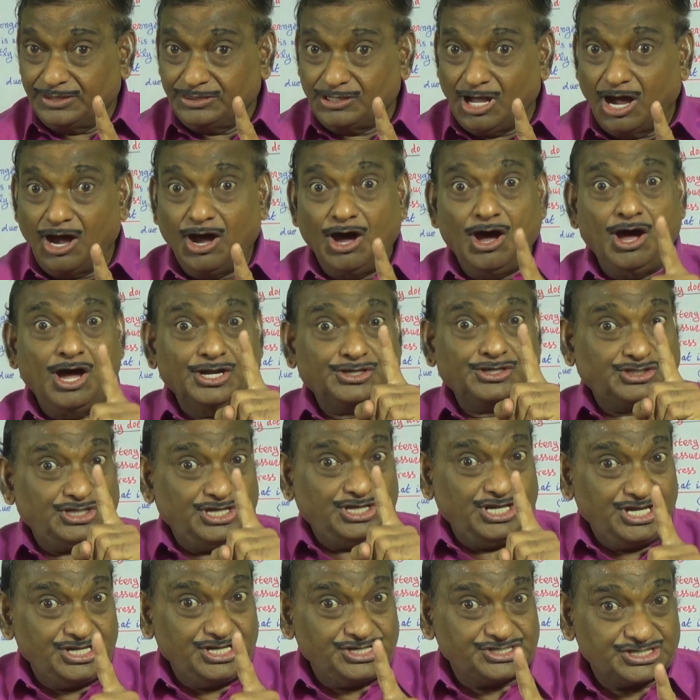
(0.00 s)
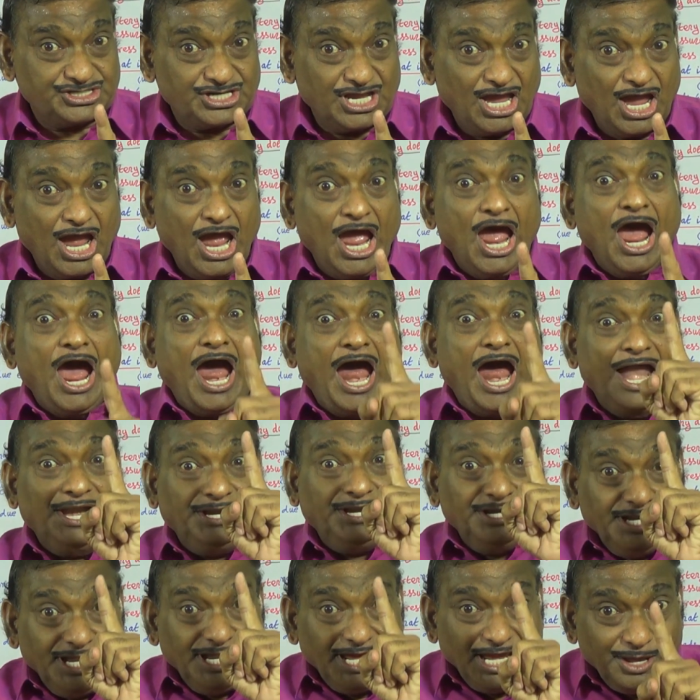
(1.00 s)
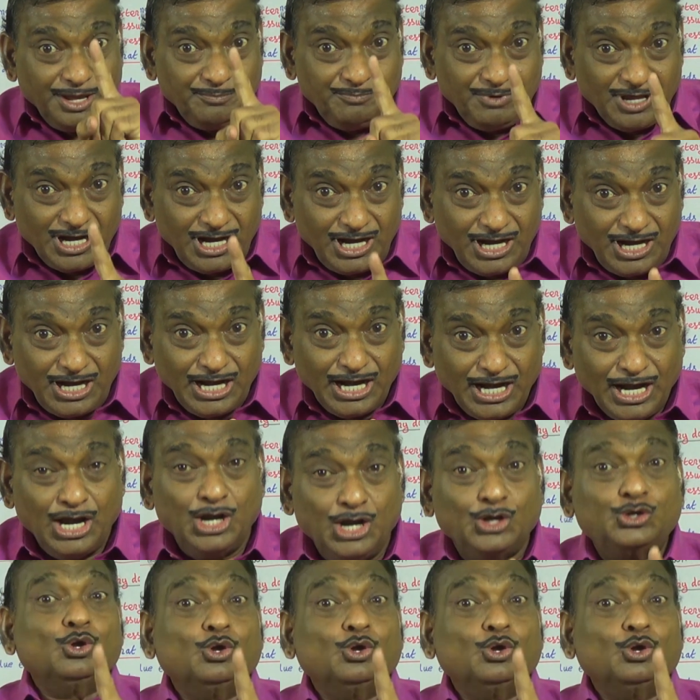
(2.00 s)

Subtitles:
The heart is unable